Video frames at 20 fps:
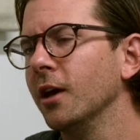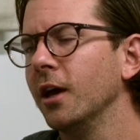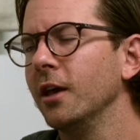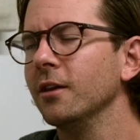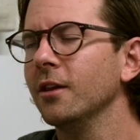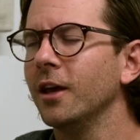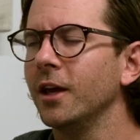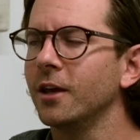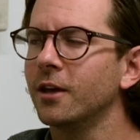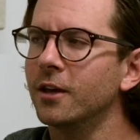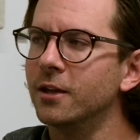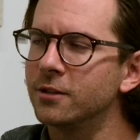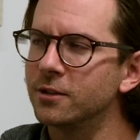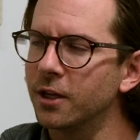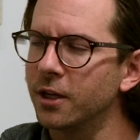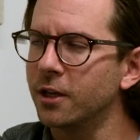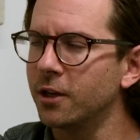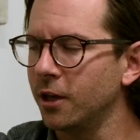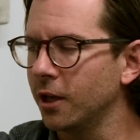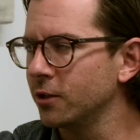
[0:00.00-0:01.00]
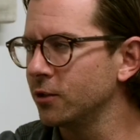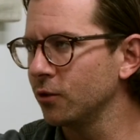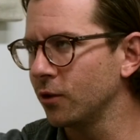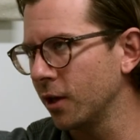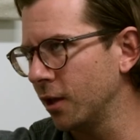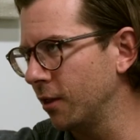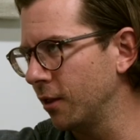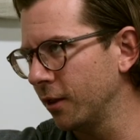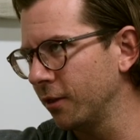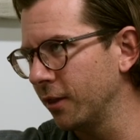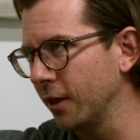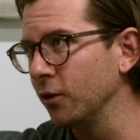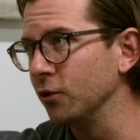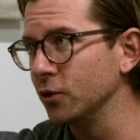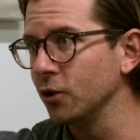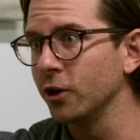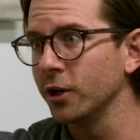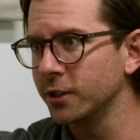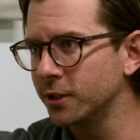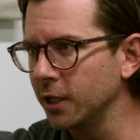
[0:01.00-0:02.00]
Like, it's like, yes, okay, like those
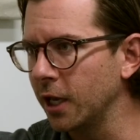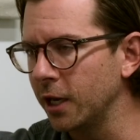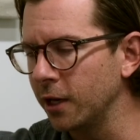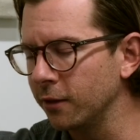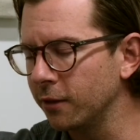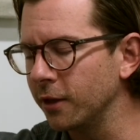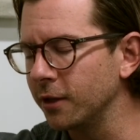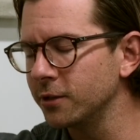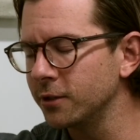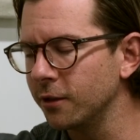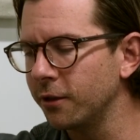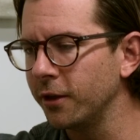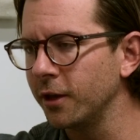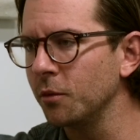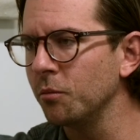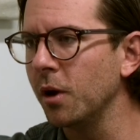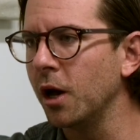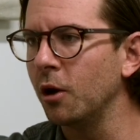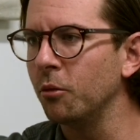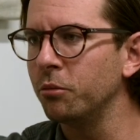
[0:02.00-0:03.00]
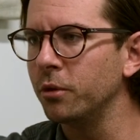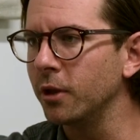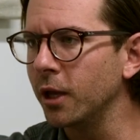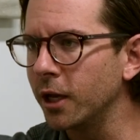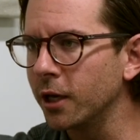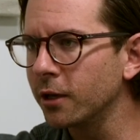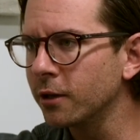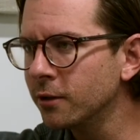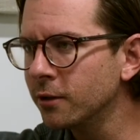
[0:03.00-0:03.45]
are exciting things to think about, but like